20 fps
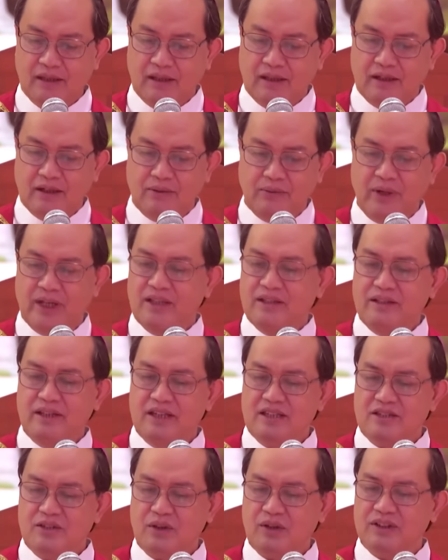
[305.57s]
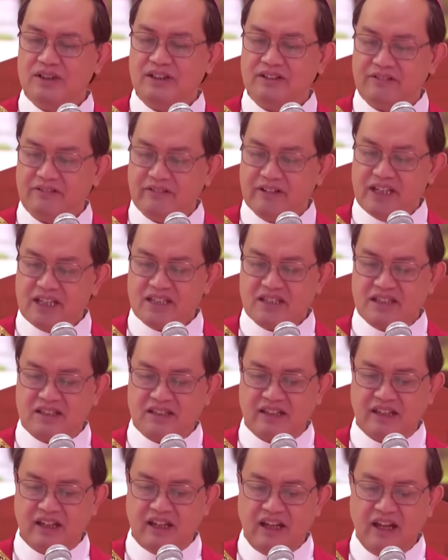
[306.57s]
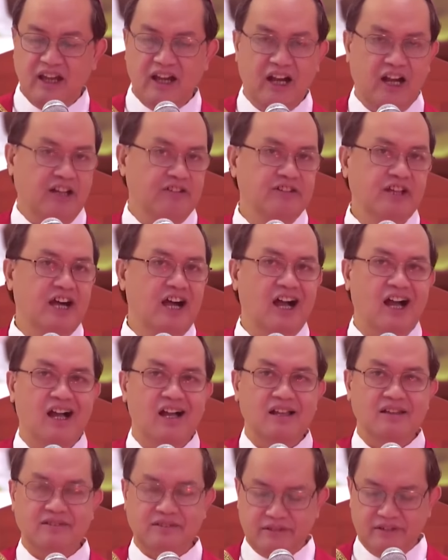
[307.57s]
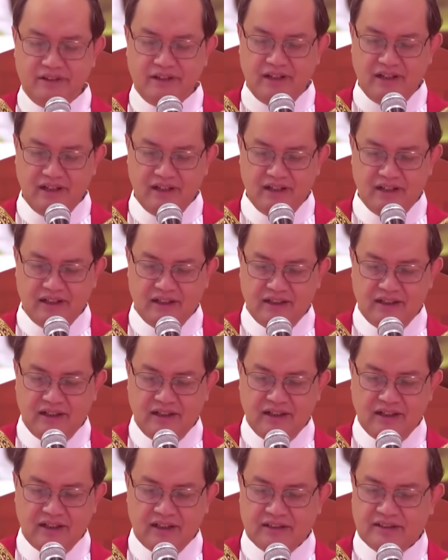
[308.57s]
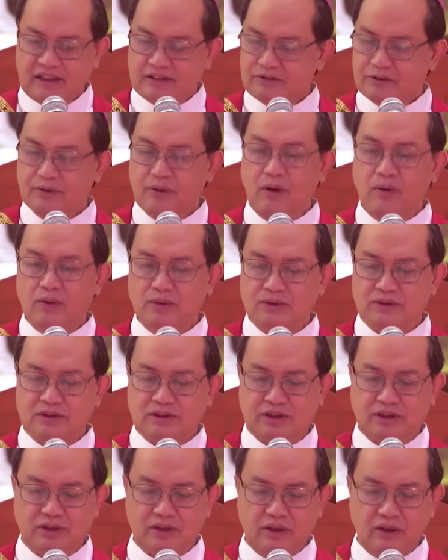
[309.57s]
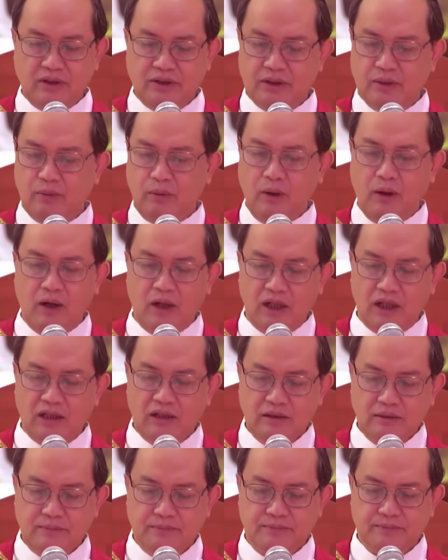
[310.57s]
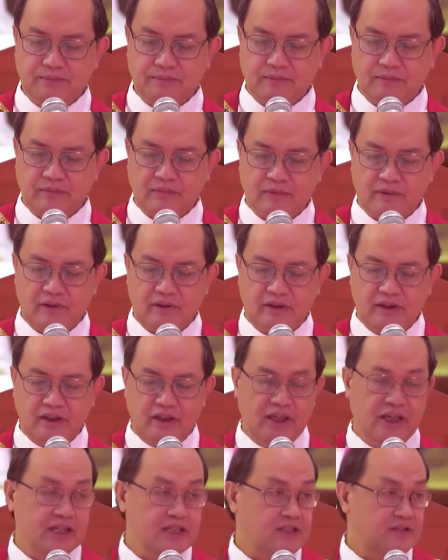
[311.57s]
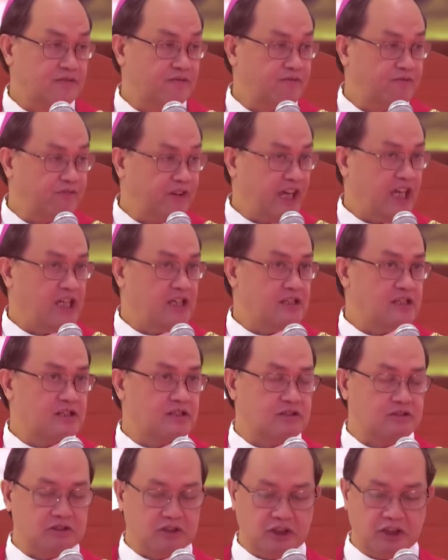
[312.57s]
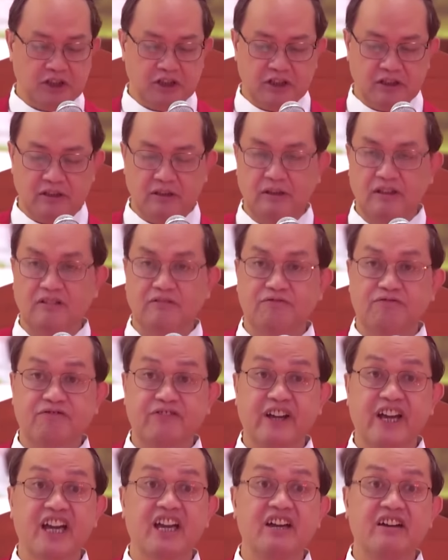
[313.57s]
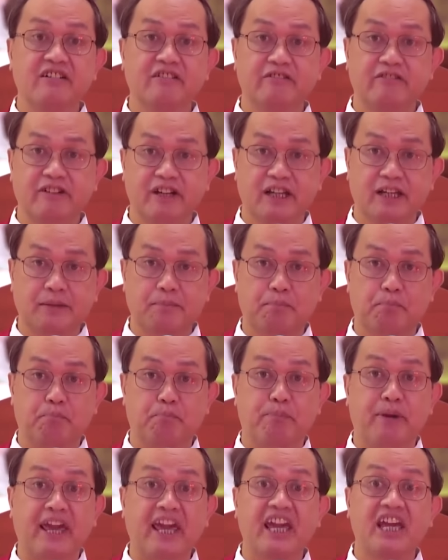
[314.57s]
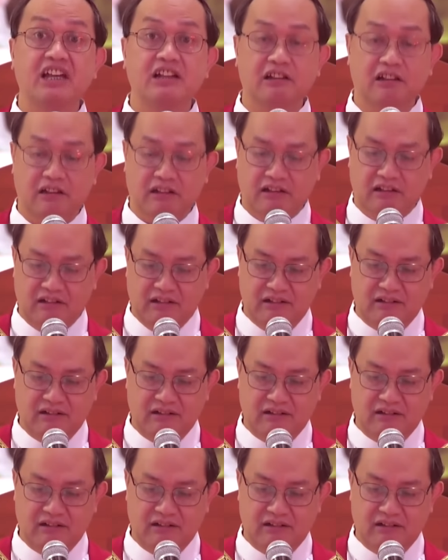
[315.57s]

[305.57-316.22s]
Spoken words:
When he saw the wrist and the hand that wrote on the wall, his face turned very pale.